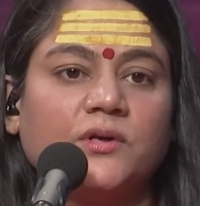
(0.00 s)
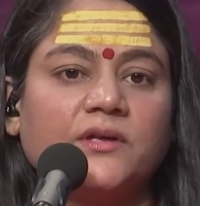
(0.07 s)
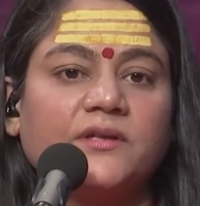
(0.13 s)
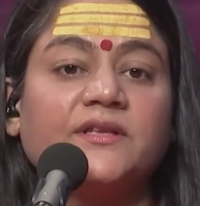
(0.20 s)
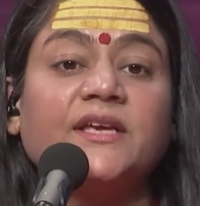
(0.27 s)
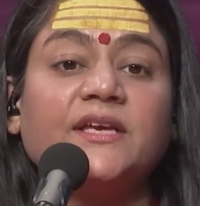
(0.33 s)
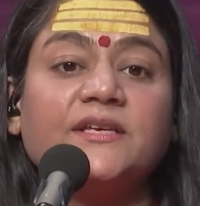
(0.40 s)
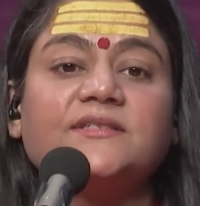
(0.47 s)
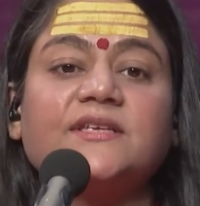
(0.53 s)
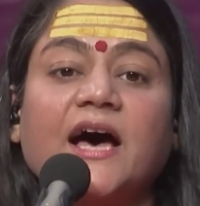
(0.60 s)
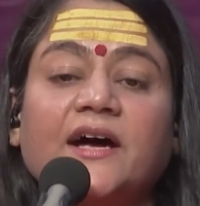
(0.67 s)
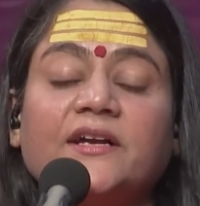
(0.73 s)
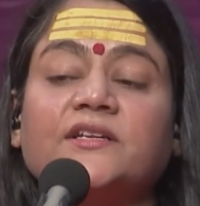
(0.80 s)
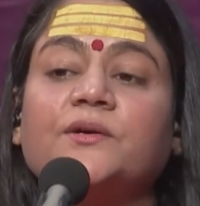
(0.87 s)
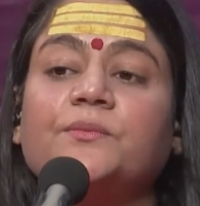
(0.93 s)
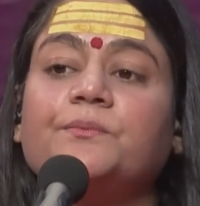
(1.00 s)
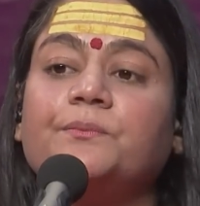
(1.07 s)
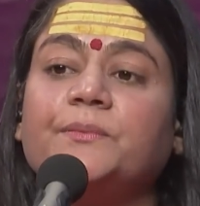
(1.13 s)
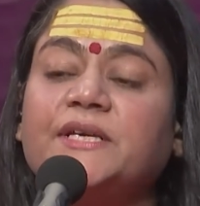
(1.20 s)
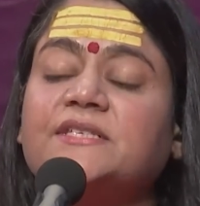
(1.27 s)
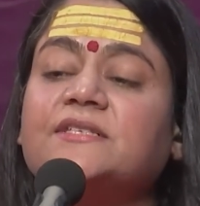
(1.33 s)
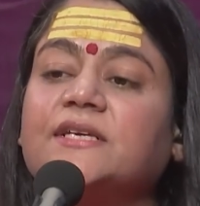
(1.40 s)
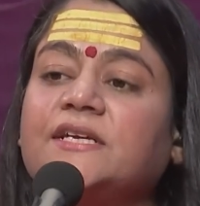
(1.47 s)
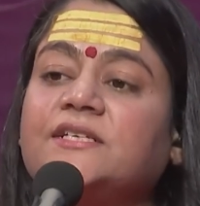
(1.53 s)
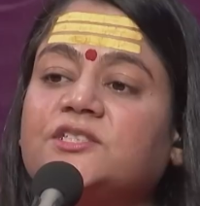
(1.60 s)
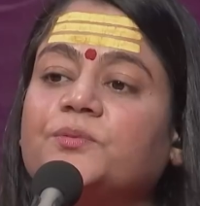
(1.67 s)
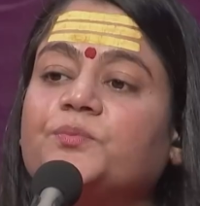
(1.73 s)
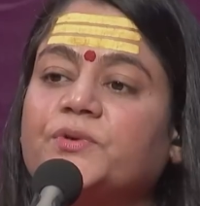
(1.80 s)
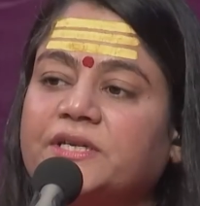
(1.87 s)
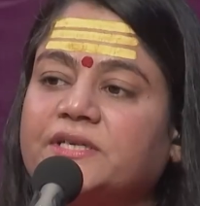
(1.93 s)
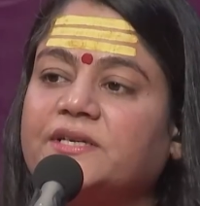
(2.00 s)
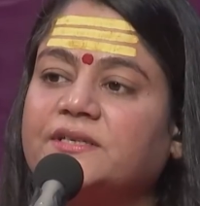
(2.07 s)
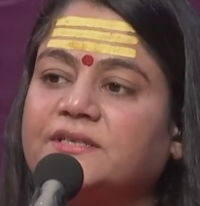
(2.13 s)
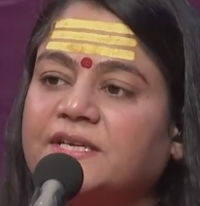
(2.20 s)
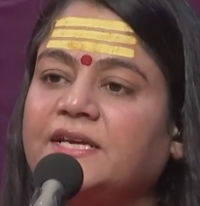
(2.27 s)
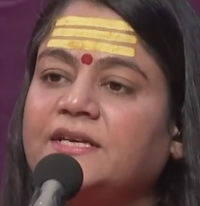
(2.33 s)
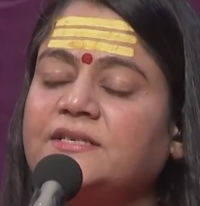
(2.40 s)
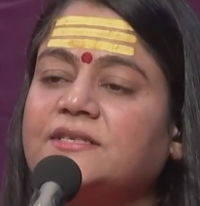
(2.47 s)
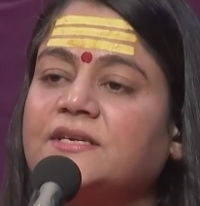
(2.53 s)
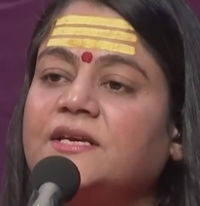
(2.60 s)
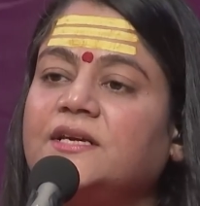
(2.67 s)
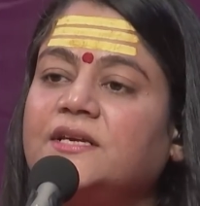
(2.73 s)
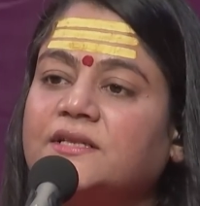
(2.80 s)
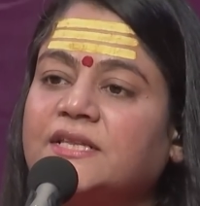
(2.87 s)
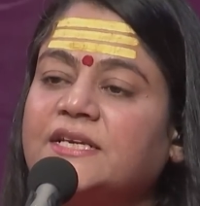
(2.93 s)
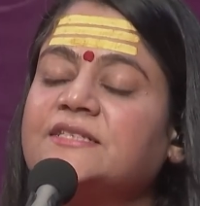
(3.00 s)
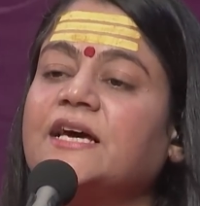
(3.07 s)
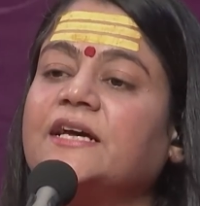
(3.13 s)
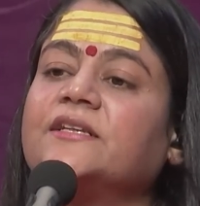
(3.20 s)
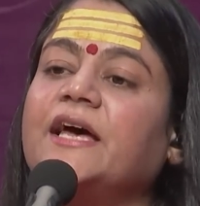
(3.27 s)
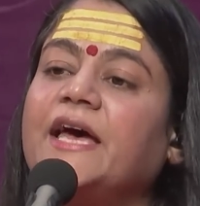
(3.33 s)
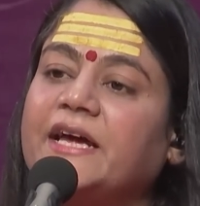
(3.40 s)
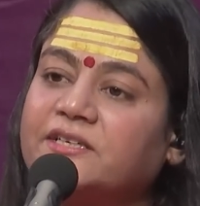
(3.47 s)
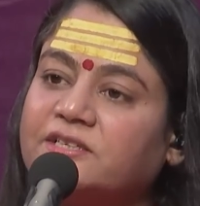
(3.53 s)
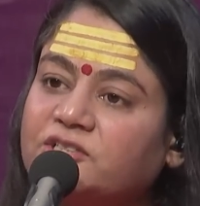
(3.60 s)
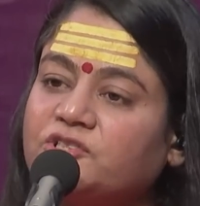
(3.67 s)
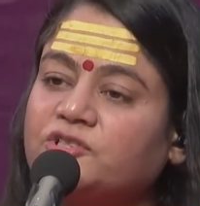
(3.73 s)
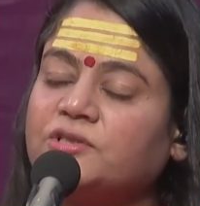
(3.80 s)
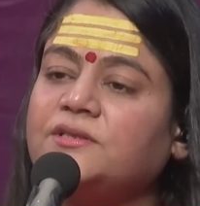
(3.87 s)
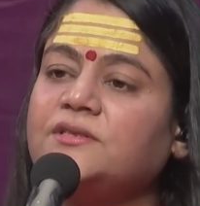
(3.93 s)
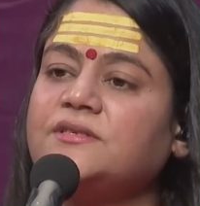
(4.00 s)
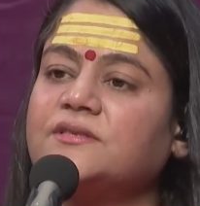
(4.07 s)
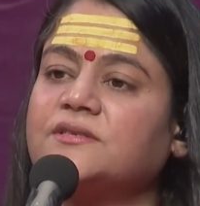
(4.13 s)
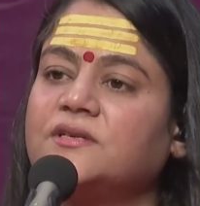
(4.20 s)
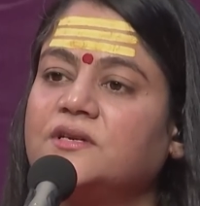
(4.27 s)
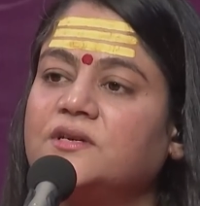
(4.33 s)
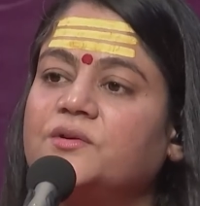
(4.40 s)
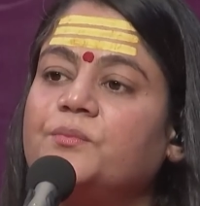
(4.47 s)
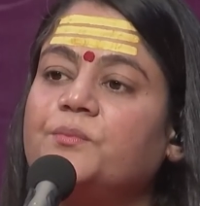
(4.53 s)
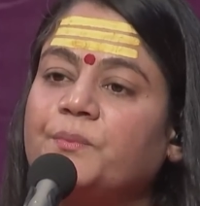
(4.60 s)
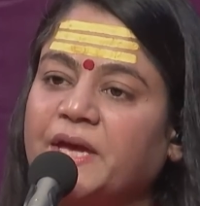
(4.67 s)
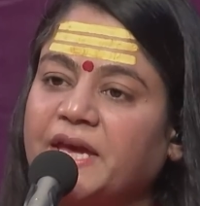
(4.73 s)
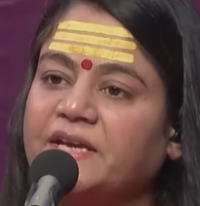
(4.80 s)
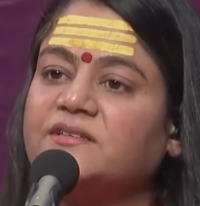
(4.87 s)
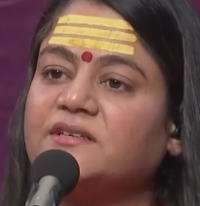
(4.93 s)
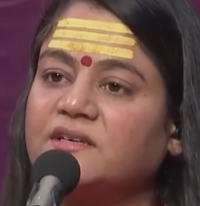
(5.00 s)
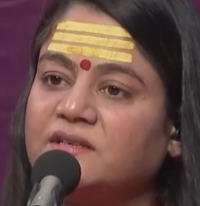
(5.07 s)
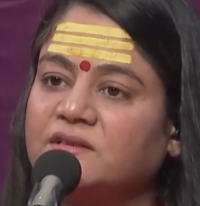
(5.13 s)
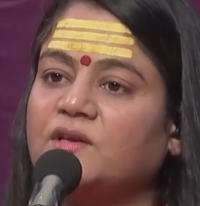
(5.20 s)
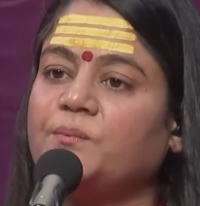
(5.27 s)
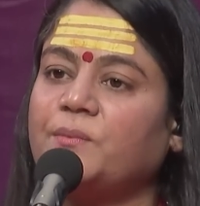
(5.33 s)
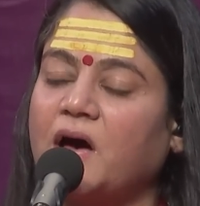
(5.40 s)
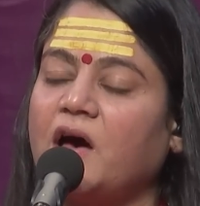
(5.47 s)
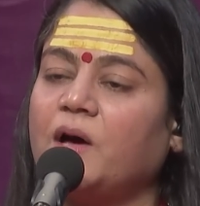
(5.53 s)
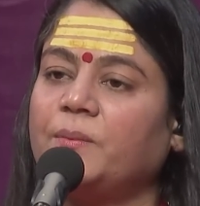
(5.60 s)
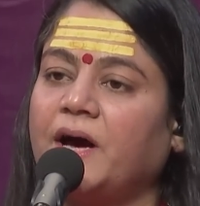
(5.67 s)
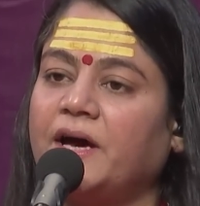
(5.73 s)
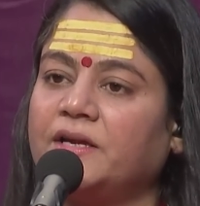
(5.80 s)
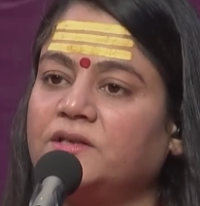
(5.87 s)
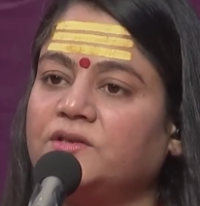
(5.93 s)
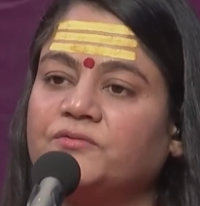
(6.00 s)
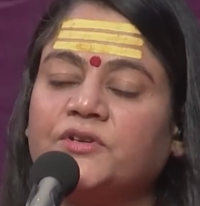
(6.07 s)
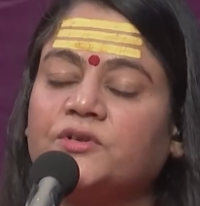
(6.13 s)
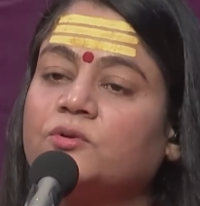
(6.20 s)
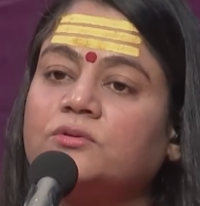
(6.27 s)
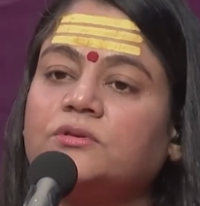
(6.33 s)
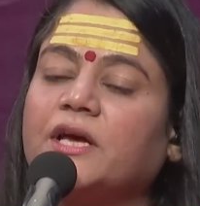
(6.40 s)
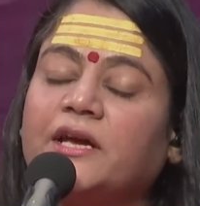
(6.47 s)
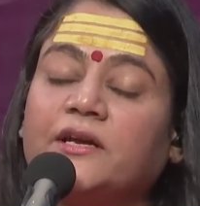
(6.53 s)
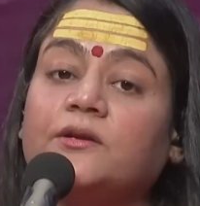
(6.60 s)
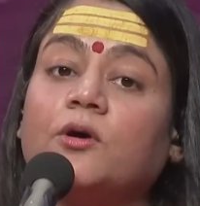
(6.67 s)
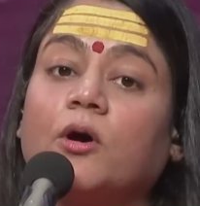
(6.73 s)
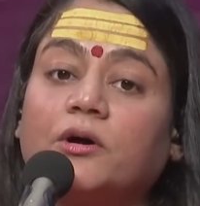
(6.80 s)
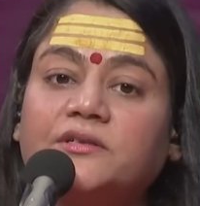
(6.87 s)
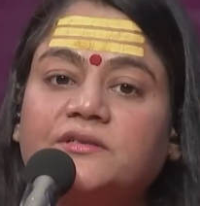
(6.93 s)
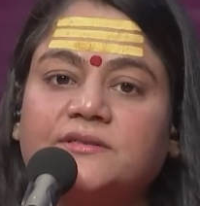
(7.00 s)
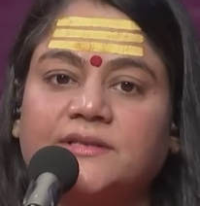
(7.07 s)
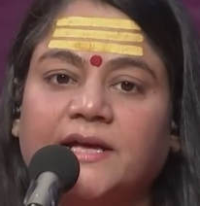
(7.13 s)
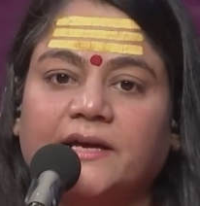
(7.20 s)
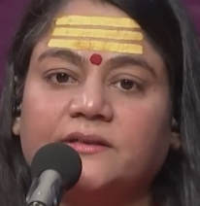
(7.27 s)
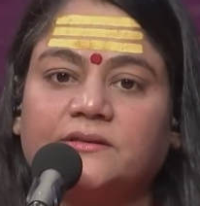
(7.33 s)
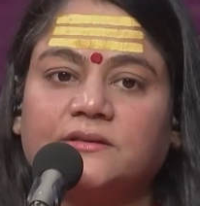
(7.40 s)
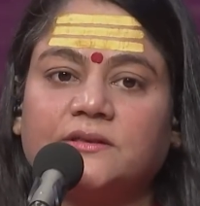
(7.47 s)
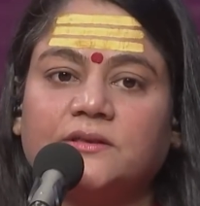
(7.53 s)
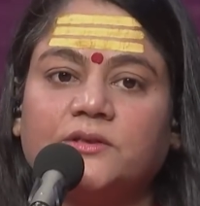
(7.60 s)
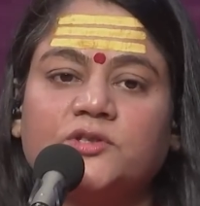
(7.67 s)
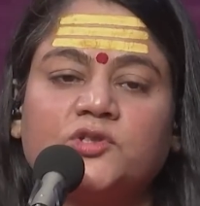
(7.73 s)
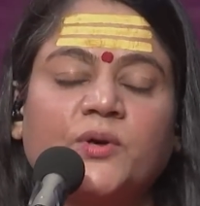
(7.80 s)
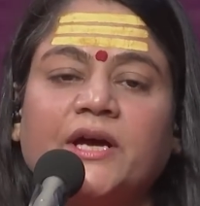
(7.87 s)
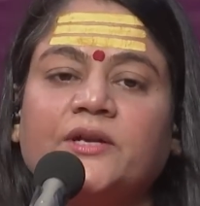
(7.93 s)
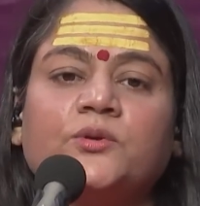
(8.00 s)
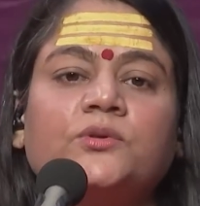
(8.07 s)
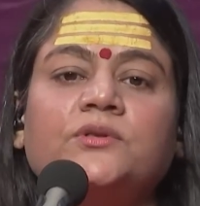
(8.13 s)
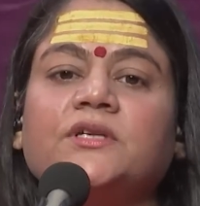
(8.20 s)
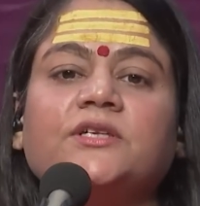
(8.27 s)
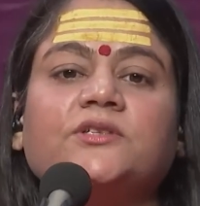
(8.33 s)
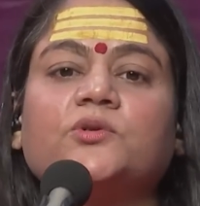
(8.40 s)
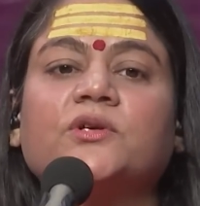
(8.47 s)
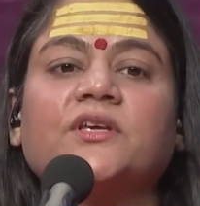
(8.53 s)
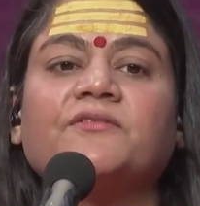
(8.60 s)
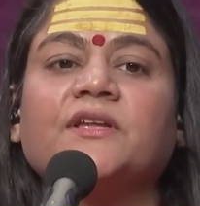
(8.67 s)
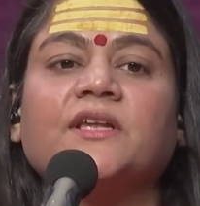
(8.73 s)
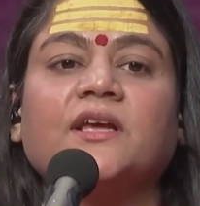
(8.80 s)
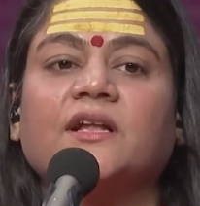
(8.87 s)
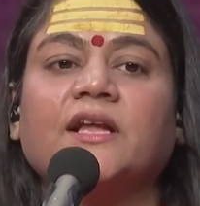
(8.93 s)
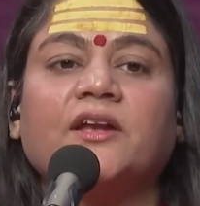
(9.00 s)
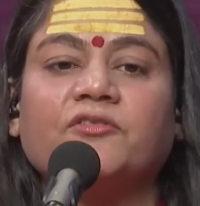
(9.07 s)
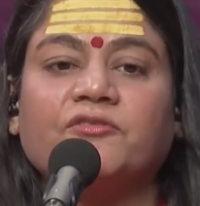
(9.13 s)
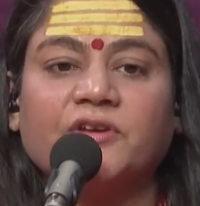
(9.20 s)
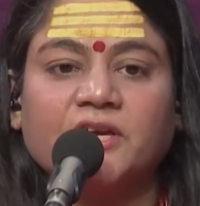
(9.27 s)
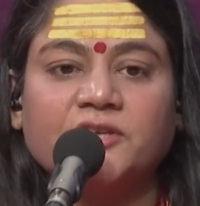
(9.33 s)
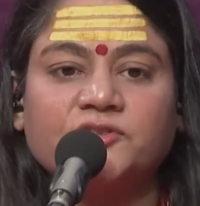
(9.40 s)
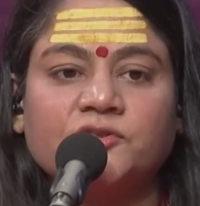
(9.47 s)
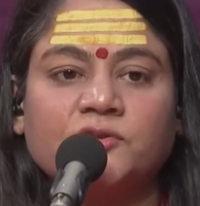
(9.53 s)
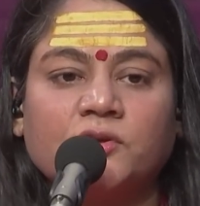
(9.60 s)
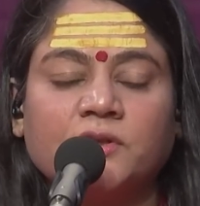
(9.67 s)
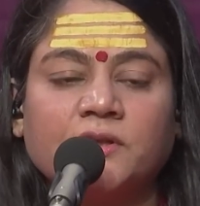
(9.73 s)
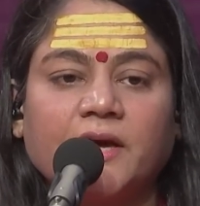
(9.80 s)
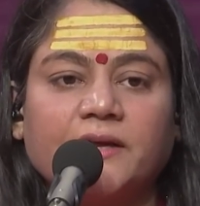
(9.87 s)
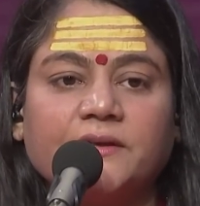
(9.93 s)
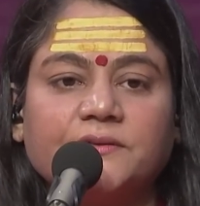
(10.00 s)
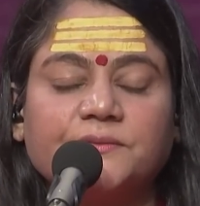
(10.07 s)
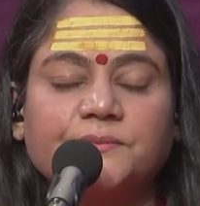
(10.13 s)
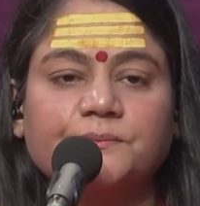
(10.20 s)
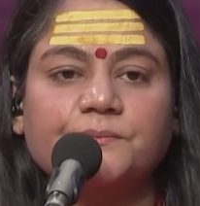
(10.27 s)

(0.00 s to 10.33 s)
These are the misinterpreted things. These are the additions made in the Mahabharata. We don't endorse that. So I don't need to give any clarification on that.